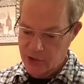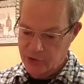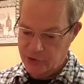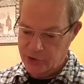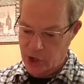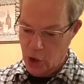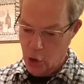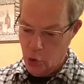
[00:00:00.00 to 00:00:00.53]

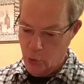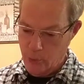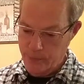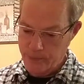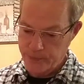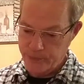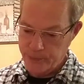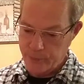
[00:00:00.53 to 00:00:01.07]
So
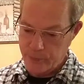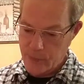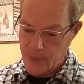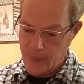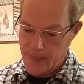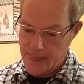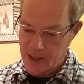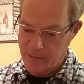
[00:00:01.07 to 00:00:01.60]

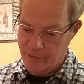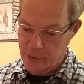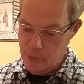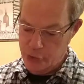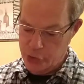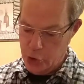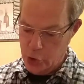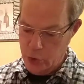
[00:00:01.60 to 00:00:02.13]

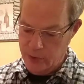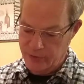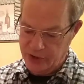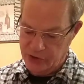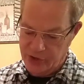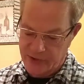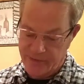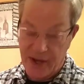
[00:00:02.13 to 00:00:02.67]
from June of
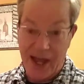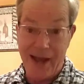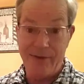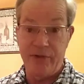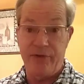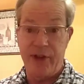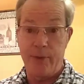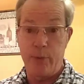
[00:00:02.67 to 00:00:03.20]

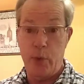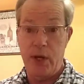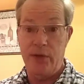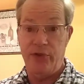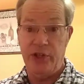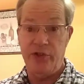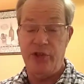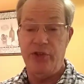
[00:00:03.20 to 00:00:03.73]
65 to February
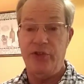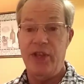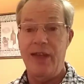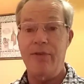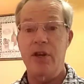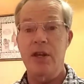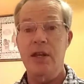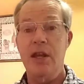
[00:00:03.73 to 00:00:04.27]
of
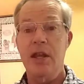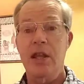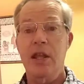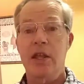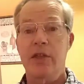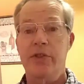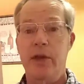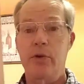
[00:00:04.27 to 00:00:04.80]
67,
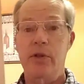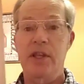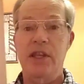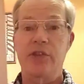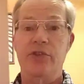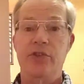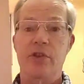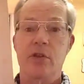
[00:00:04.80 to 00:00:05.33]
they
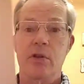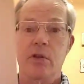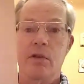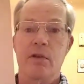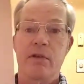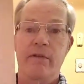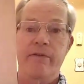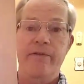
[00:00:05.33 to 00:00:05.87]
released
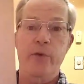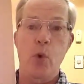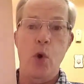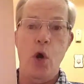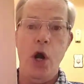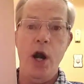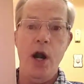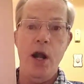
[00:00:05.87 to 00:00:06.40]

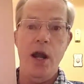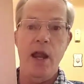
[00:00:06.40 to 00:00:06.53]
four